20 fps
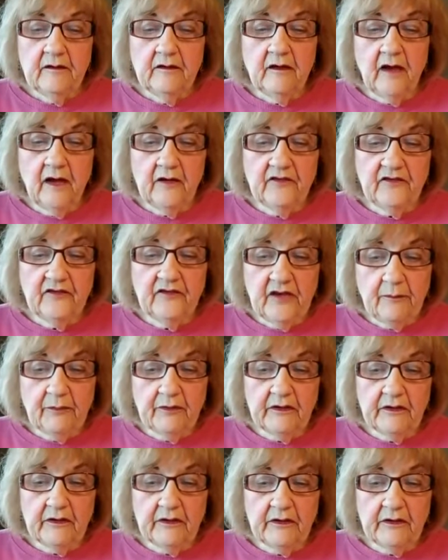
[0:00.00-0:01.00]
Not
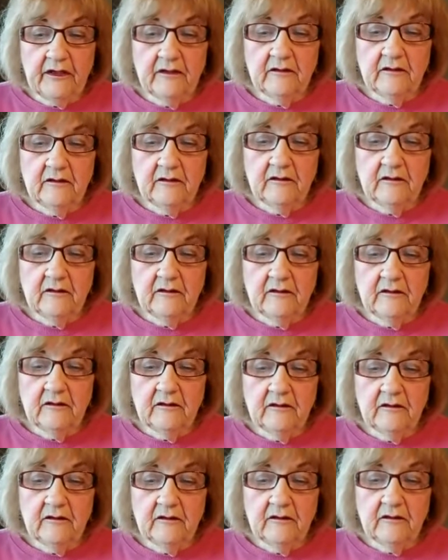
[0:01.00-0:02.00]
separately,
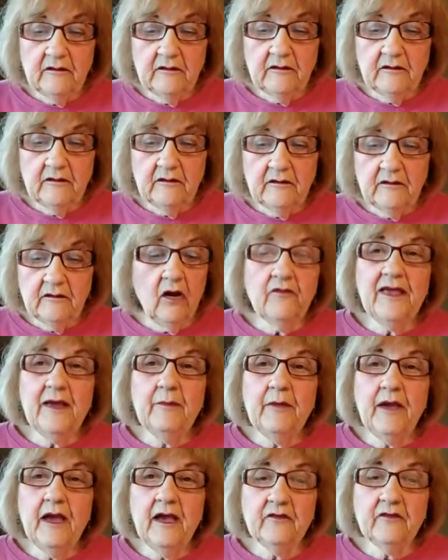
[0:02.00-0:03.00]
but all of
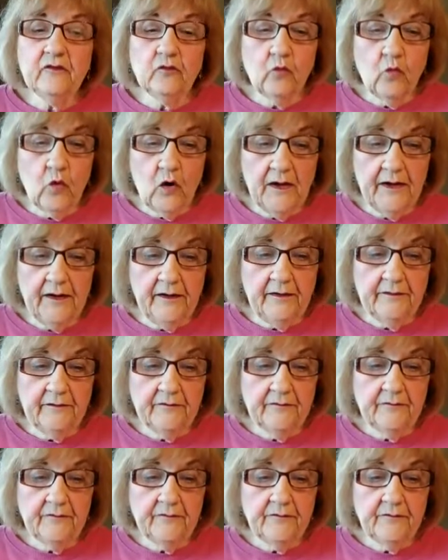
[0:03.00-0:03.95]
them as one.